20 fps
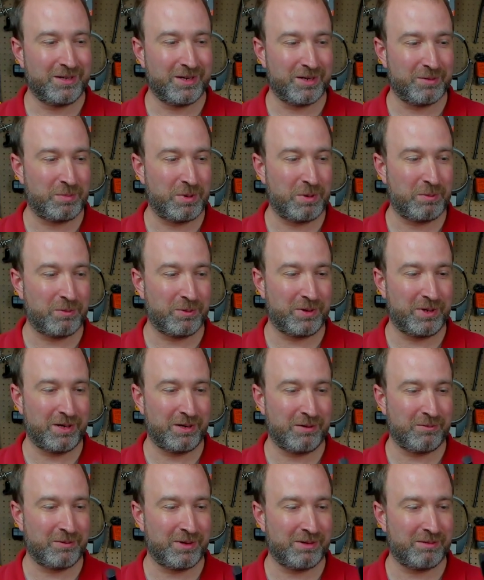People would
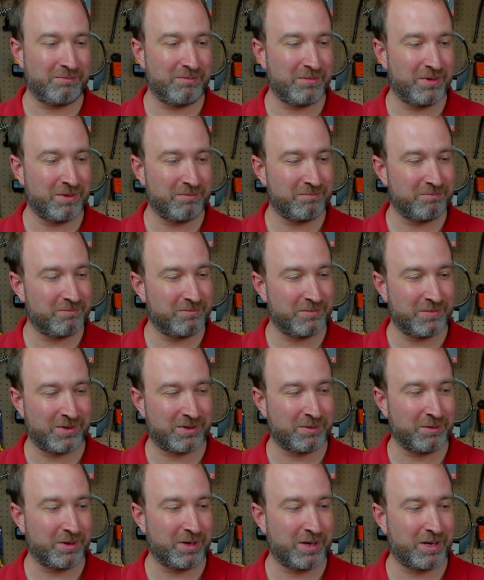hear what's
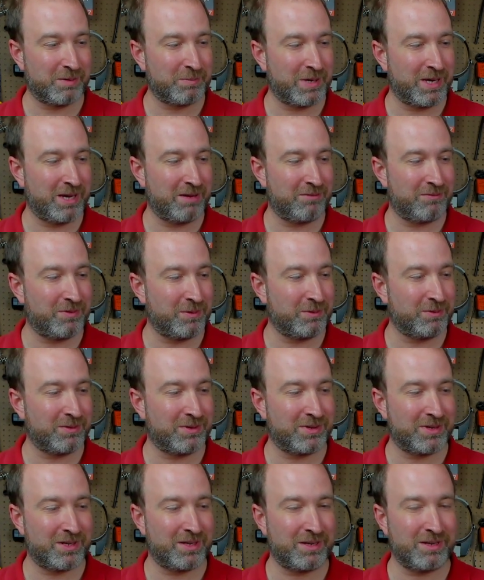going on in my
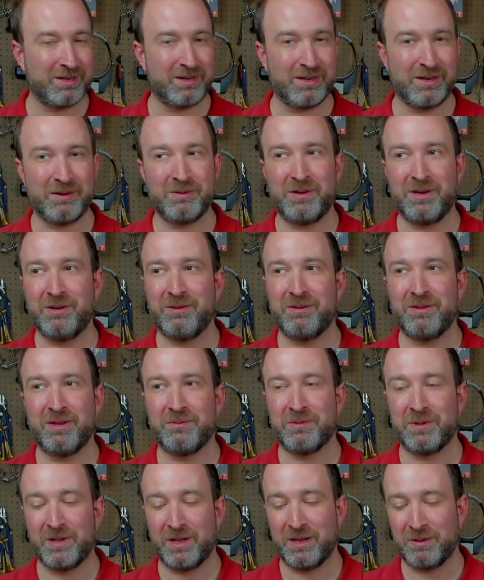headphones, and I would hear them
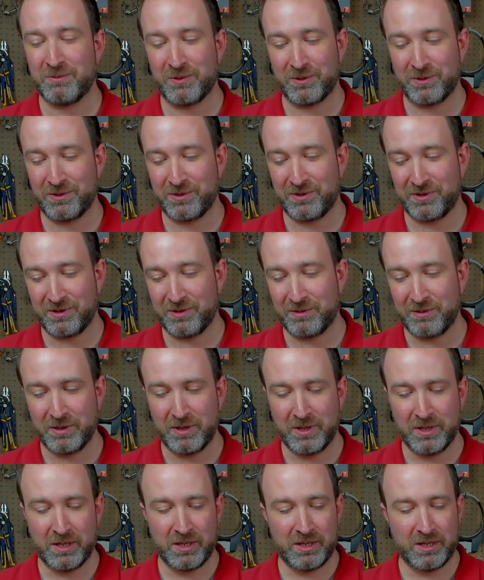a lot more. So
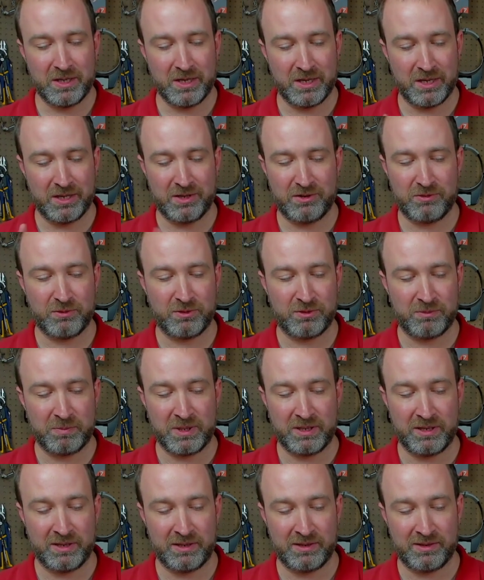this
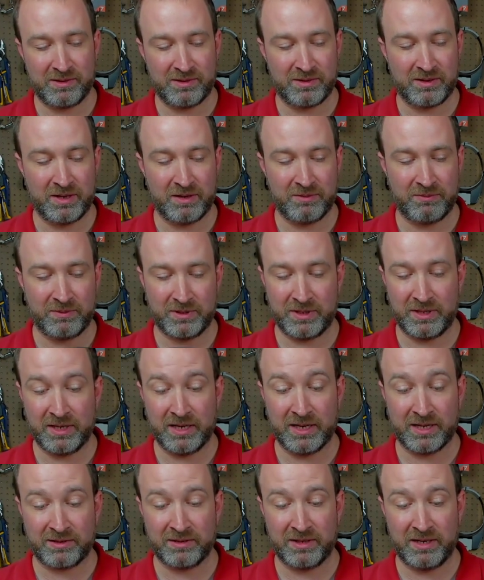is definitely an
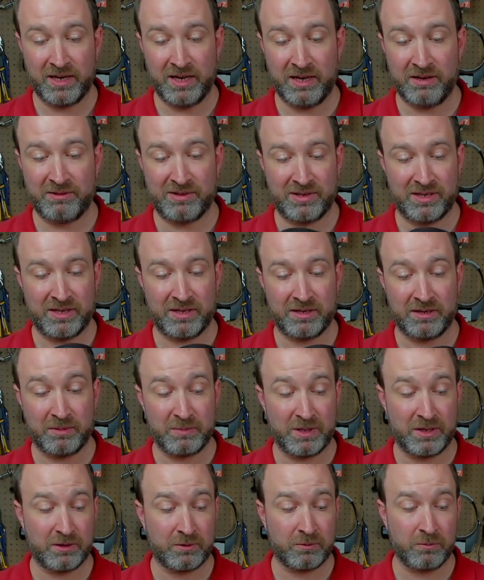excellent headset. I
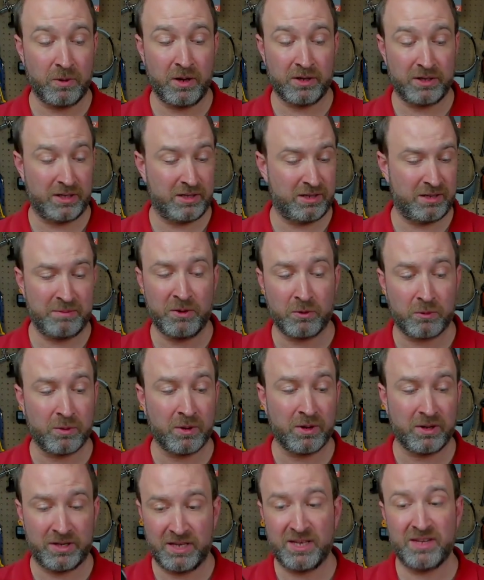mean, the build
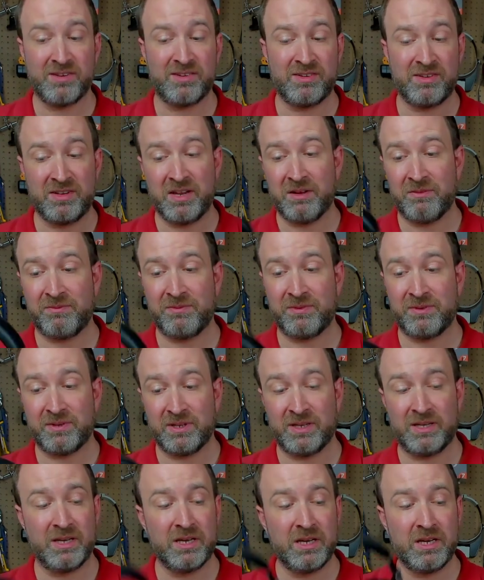quality is
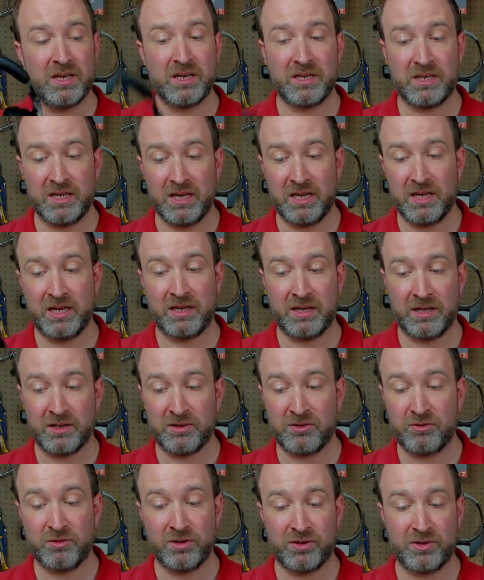definitely king.
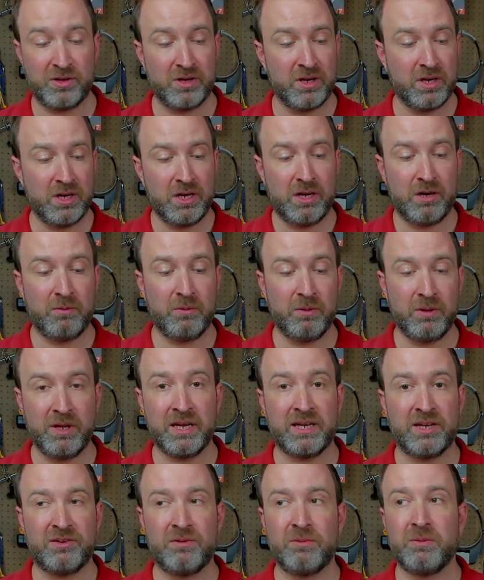It's just, I
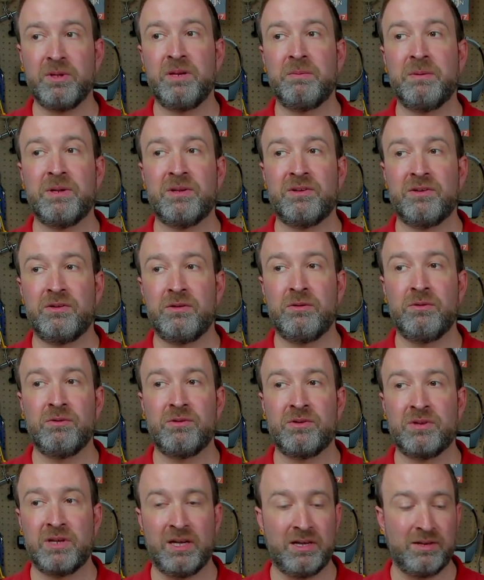guess it really depends on your
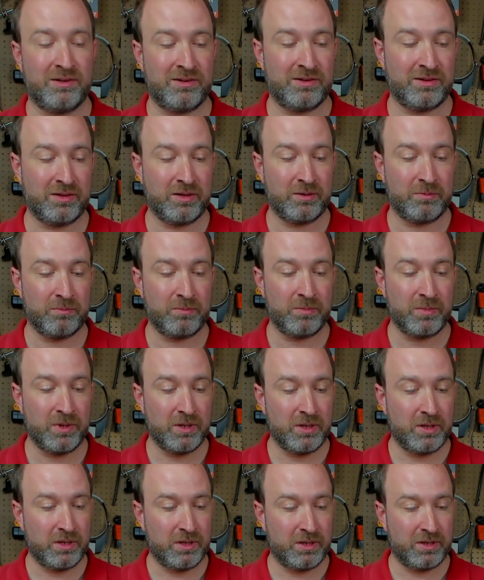use case.
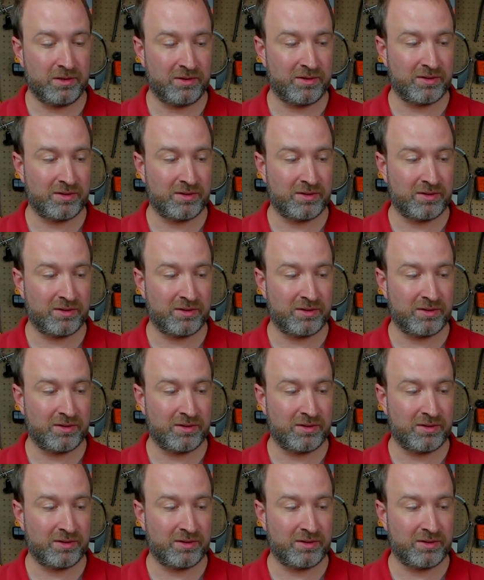This is